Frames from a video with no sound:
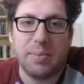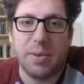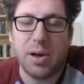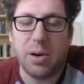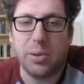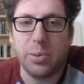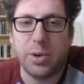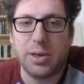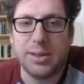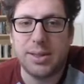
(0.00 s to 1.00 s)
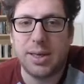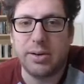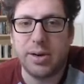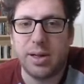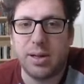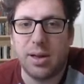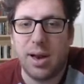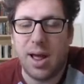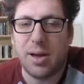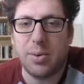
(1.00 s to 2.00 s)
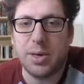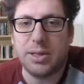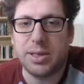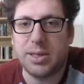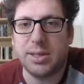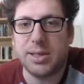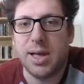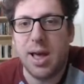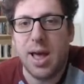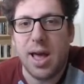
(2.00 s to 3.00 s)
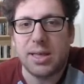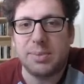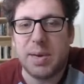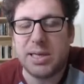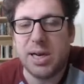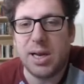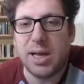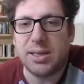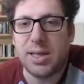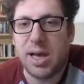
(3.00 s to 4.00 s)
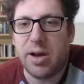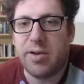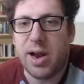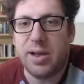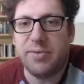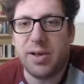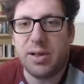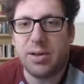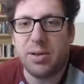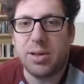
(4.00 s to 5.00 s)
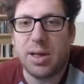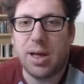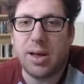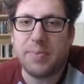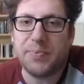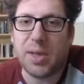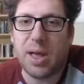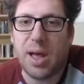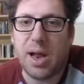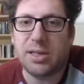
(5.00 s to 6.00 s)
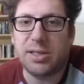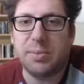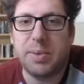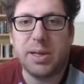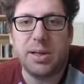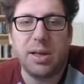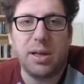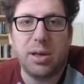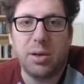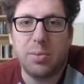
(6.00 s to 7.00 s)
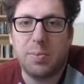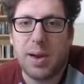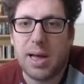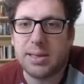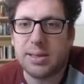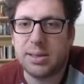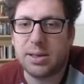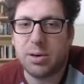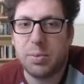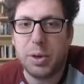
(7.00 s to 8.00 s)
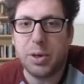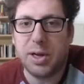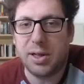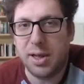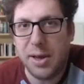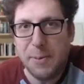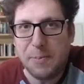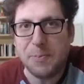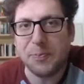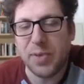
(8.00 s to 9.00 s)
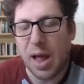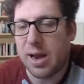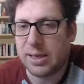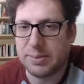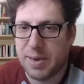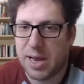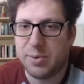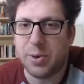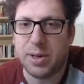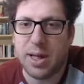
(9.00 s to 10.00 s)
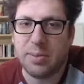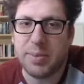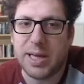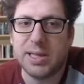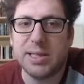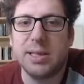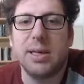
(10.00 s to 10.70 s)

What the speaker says: code word secret languages, especially as they are relevant to the LGBTQ plus community. I'll explain what that means.